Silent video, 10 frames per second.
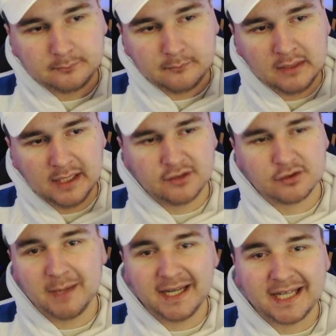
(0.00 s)
it does
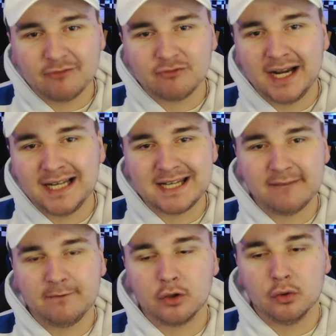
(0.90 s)
make it really
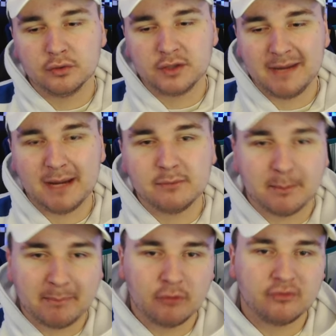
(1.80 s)
difficult to be able to
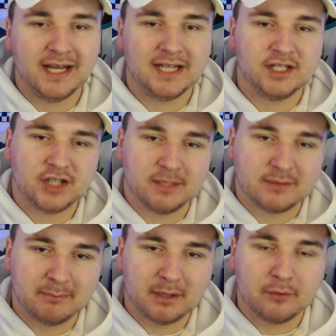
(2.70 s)
build relationships
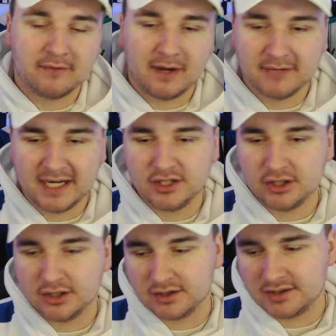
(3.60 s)
and build
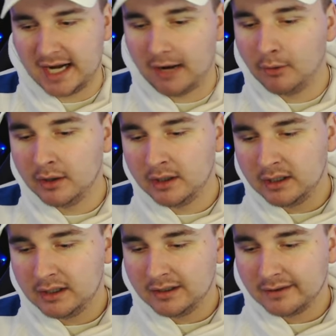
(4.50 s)
foundations. Now,
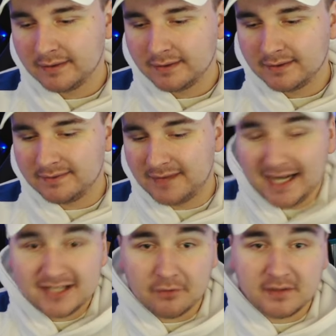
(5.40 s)
that
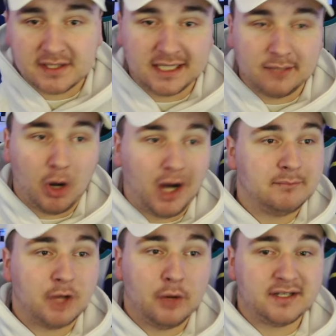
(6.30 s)
is obviously what I'm
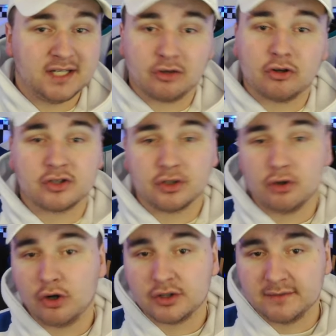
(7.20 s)
noticing across the
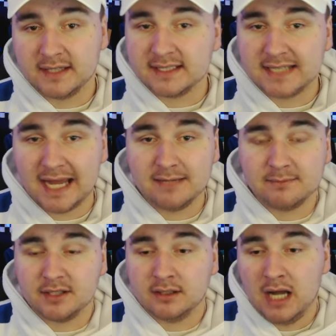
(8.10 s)
course of these games,
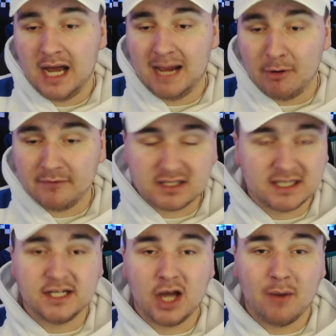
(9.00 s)
and I'm obviously
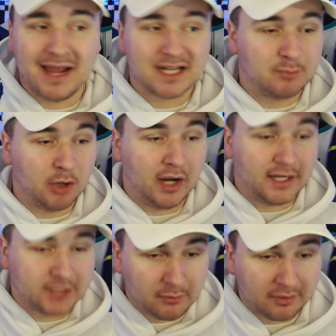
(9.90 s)
no expert. I
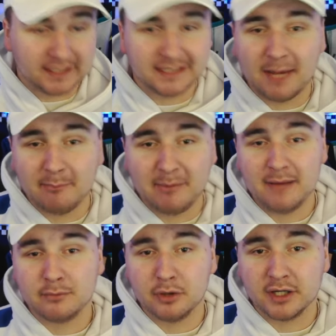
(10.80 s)
don't think I'm
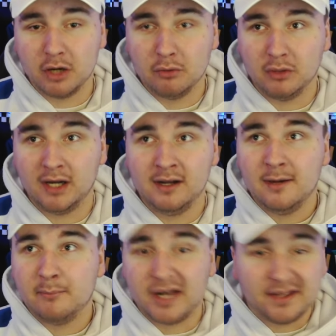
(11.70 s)
Pep Guardiola,
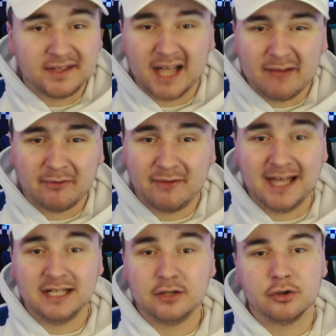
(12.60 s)
but I think I have a
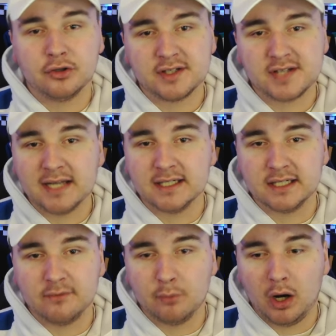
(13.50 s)
fairly good understanding
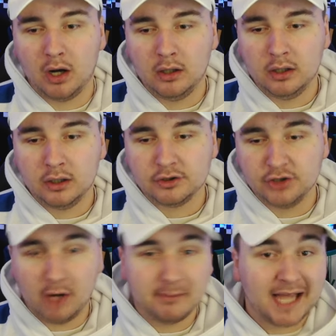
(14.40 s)
of what
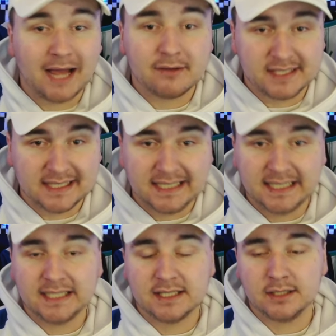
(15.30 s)
Derby County
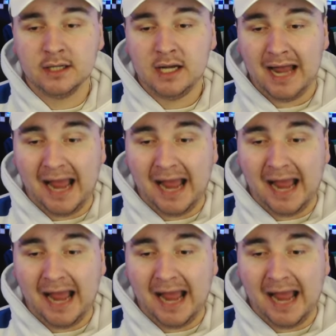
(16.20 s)
need and how